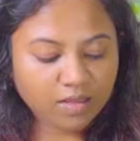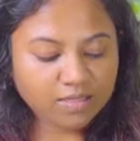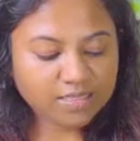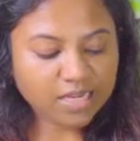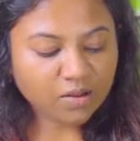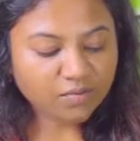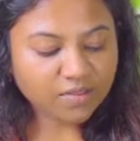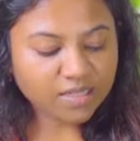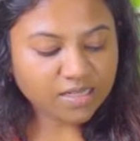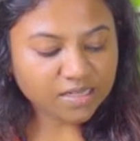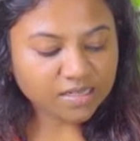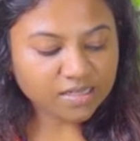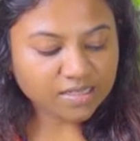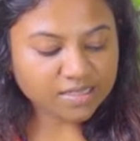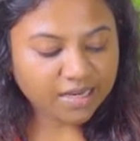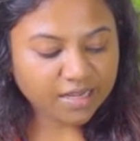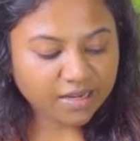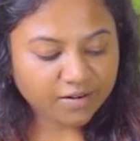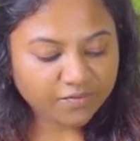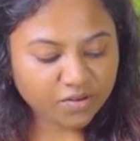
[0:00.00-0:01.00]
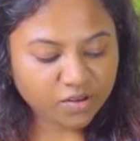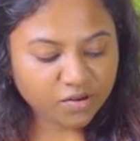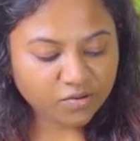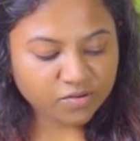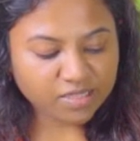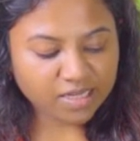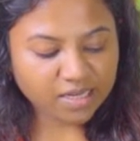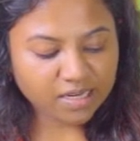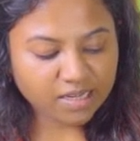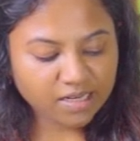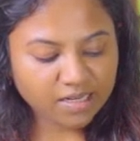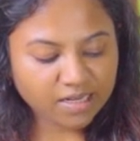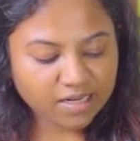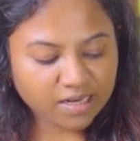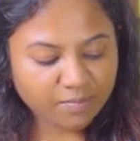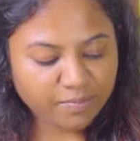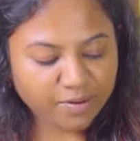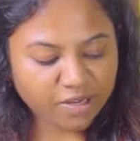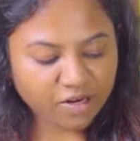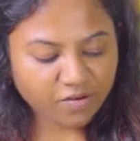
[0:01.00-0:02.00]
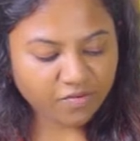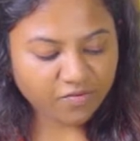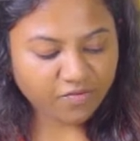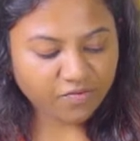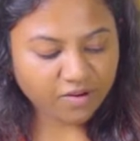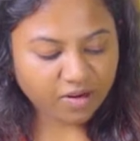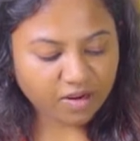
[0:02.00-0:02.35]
South Indians love using a little bit of